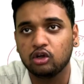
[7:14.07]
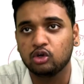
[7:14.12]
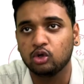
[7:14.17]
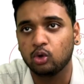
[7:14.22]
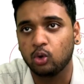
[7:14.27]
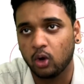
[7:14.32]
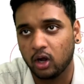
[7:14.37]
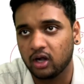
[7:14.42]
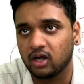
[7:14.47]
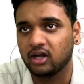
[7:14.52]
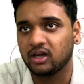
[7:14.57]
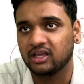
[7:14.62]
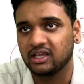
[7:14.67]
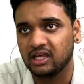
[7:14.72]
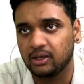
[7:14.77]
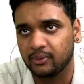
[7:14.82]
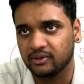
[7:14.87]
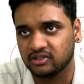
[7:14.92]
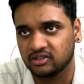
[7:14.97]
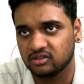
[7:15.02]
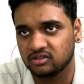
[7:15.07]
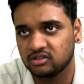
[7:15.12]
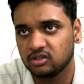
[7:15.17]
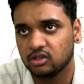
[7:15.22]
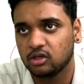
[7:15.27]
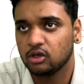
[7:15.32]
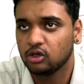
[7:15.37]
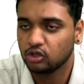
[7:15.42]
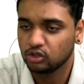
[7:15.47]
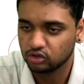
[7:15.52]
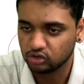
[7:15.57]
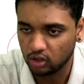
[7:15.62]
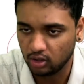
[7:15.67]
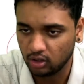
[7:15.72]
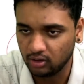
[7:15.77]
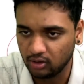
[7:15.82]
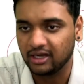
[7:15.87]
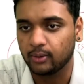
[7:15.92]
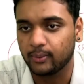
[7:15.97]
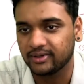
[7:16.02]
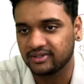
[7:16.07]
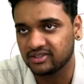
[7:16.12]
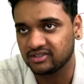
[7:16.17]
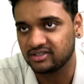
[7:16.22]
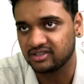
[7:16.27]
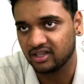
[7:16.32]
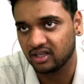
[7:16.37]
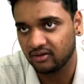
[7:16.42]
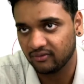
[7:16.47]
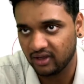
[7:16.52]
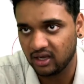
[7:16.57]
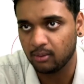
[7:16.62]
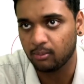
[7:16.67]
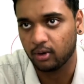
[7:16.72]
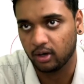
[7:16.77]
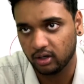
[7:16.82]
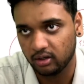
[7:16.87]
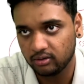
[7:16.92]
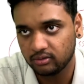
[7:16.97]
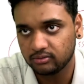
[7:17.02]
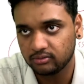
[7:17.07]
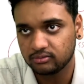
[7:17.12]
2 quadratic equations. Solve 10 questions in that, very important.